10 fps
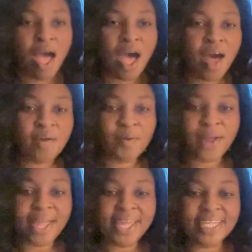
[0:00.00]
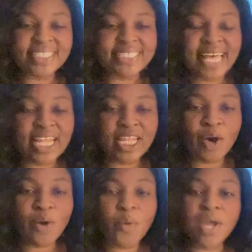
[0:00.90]
All right.
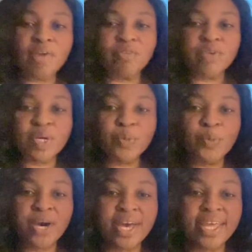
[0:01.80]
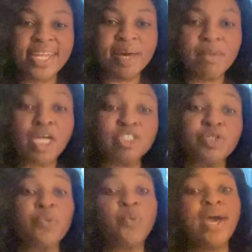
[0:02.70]
Hello, everyone. I'm not
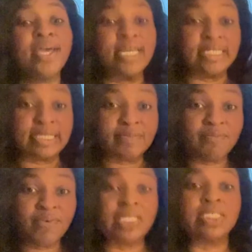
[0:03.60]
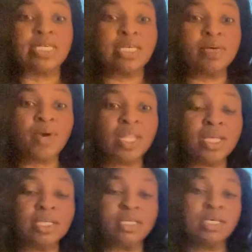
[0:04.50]
sure why it's fuzzy, why
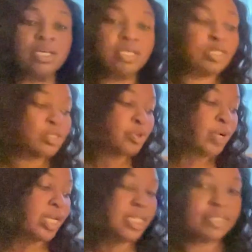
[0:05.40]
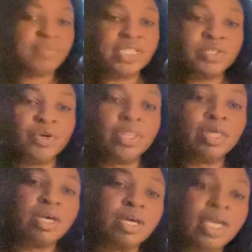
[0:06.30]
the screen is fuzzy or
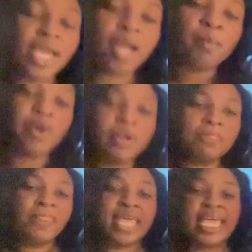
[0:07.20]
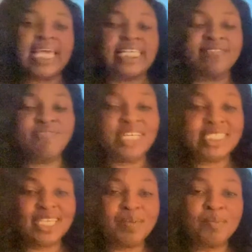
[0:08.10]
the camera is
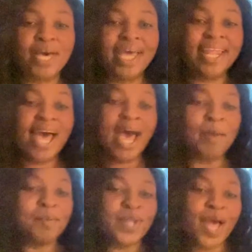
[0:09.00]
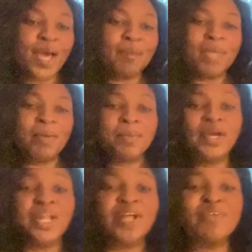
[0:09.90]
fuzzy, but I'm not going to be able to be
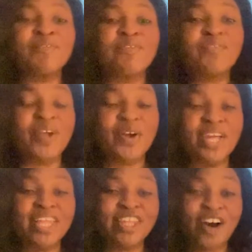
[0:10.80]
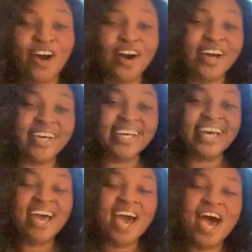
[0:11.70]
on here for very long.
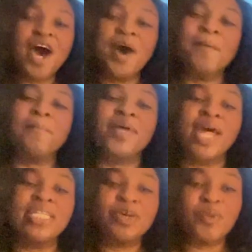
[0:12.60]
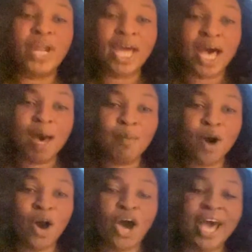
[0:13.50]
But I did want to come
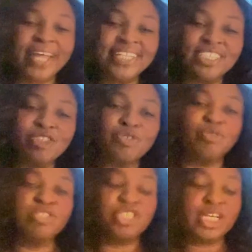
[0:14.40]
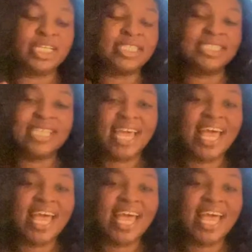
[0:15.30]
on to just